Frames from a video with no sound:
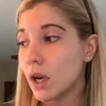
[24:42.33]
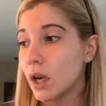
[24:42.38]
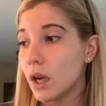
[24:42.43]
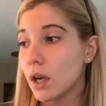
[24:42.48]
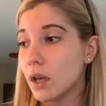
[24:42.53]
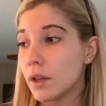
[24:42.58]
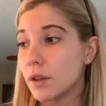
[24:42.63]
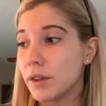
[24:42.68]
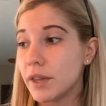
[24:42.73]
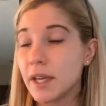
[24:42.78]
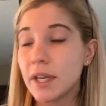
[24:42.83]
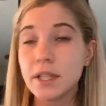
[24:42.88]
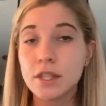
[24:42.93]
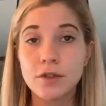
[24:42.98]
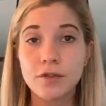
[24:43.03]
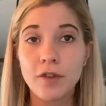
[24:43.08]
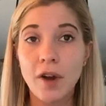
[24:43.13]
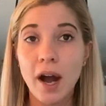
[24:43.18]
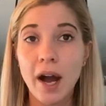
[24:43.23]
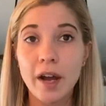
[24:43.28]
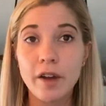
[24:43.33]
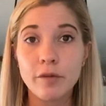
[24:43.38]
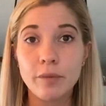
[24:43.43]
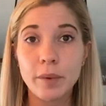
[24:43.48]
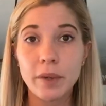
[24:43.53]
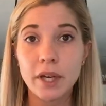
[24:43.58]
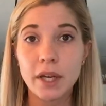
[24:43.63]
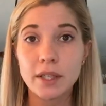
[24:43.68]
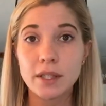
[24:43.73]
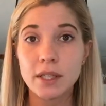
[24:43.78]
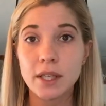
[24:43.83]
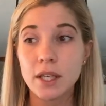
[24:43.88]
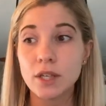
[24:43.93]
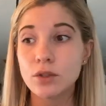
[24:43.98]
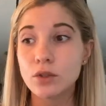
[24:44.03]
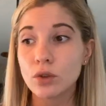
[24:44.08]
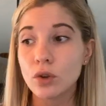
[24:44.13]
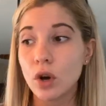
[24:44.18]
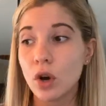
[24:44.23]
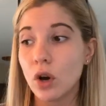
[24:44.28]
these 5 because
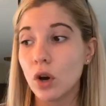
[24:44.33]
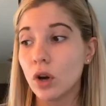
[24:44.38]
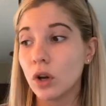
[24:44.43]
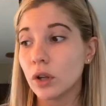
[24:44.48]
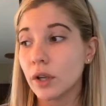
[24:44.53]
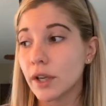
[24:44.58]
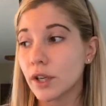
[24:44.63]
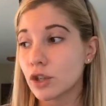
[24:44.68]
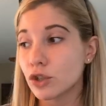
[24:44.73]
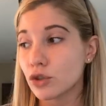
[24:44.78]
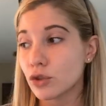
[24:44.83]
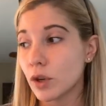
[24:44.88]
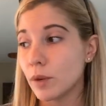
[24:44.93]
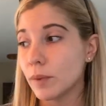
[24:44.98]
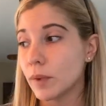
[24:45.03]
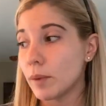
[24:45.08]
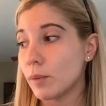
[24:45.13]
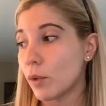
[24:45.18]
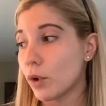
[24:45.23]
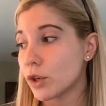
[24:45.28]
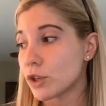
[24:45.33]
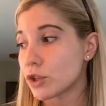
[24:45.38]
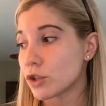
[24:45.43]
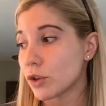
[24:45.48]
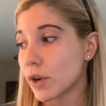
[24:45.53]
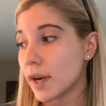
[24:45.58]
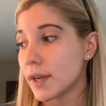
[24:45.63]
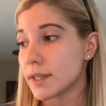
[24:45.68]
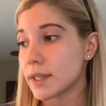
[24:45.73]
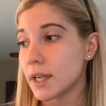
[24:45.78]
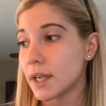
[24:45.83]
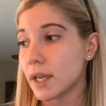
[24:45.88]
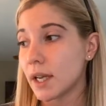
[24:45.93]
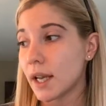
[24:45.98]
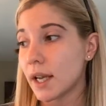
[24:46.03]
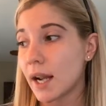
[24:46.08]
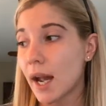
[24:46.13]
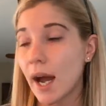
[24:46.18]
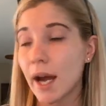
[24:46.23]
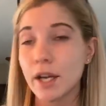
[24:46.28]
these are all extremely moisturizing
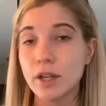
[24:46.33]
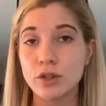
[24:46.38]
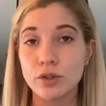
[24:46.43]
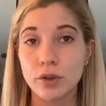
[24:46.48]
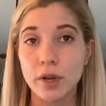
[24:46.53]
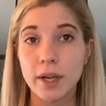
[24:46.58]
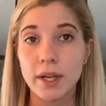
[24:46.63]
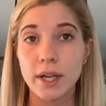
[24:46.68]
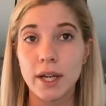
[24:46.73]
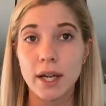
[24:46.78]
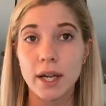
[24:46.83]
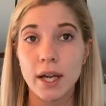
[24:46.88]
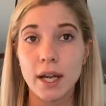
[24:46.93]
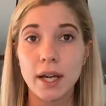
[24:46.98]
and hydrating.